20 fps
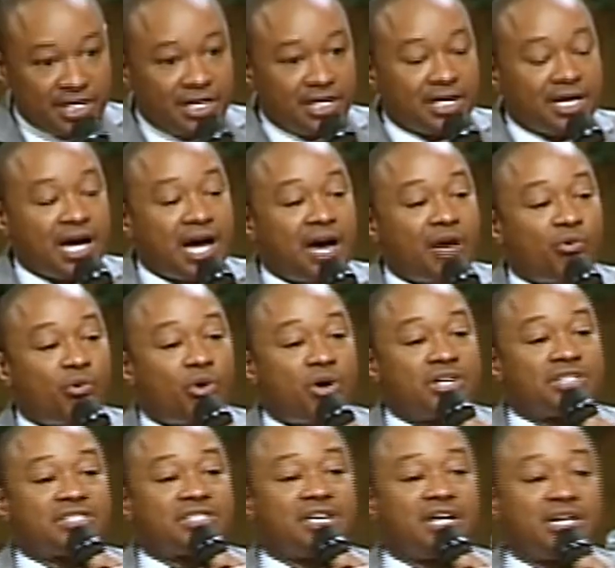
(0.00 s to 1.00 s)
God
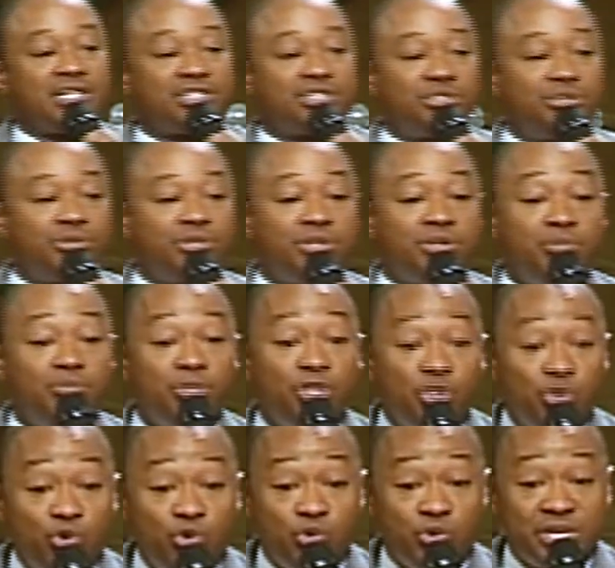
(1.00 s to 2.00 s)
wants us to
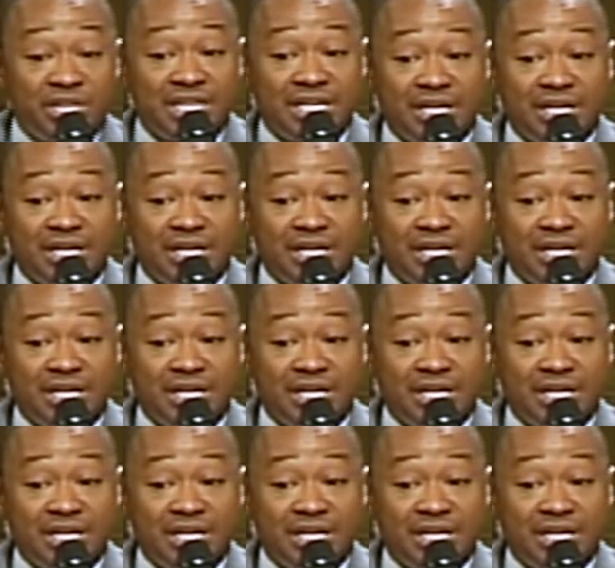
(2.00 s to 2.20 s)
commune with